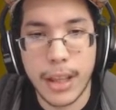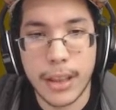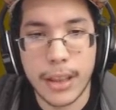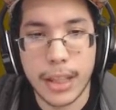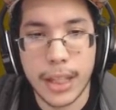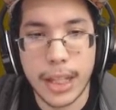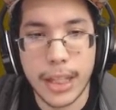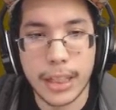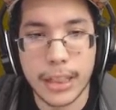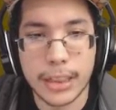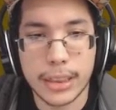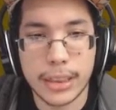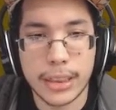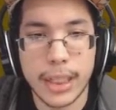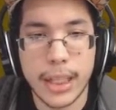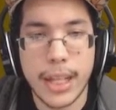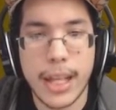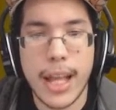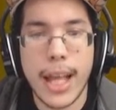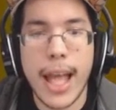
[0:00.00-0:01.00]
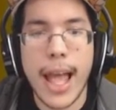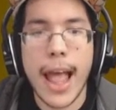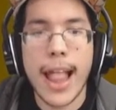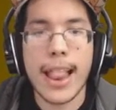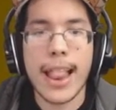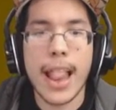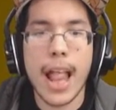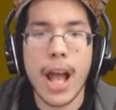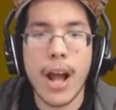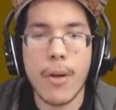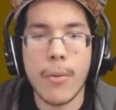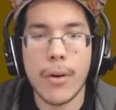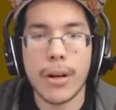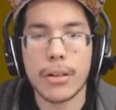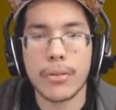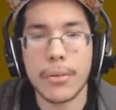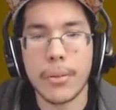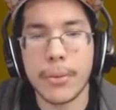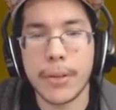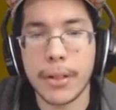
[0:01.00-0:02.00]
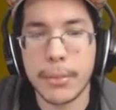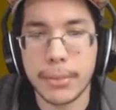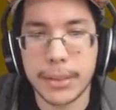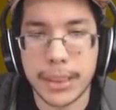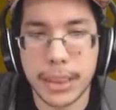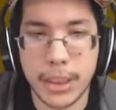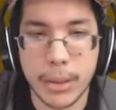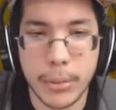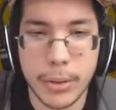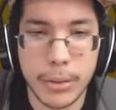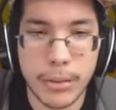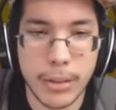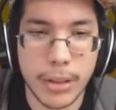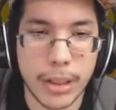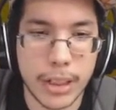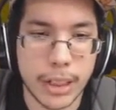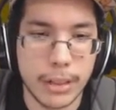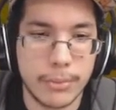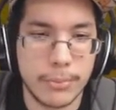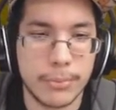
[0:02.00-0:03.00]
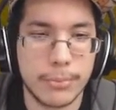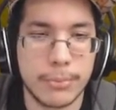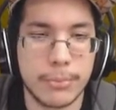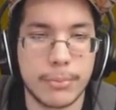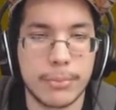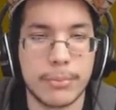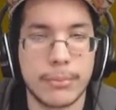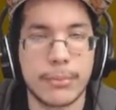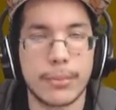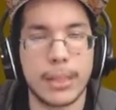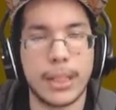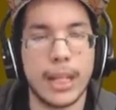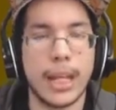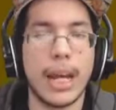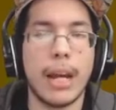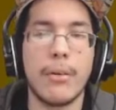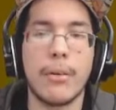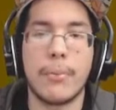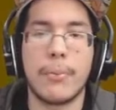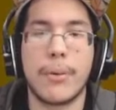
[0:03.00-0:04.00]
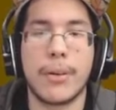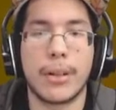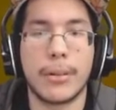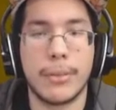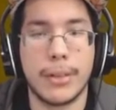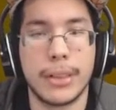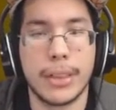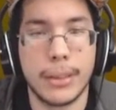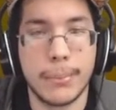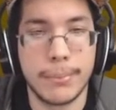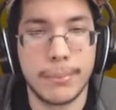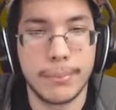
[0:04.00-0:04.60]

Thanks. Hello, welcome to the Pokemon Center. Okay. Every Pokemon. Yep.